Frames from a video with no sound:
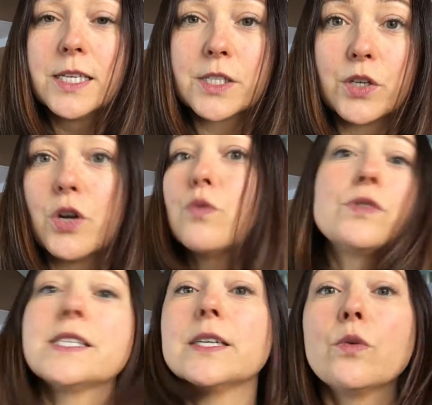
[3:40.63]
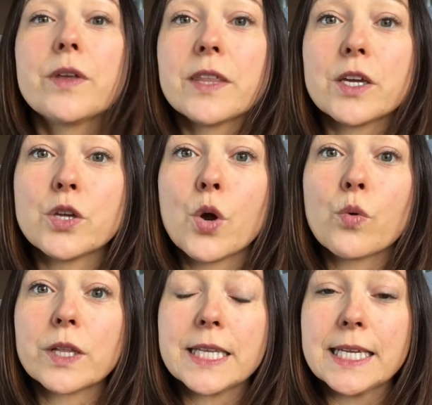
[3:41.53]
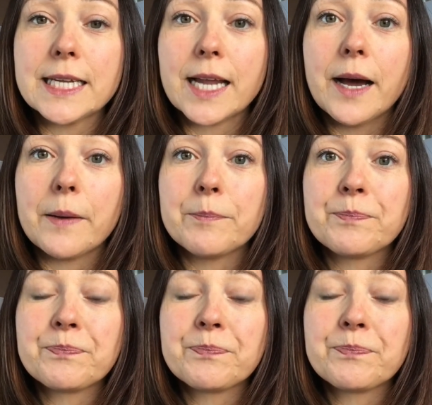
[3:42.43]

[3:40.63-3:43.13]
so you don't deal with it, you don't clean it up.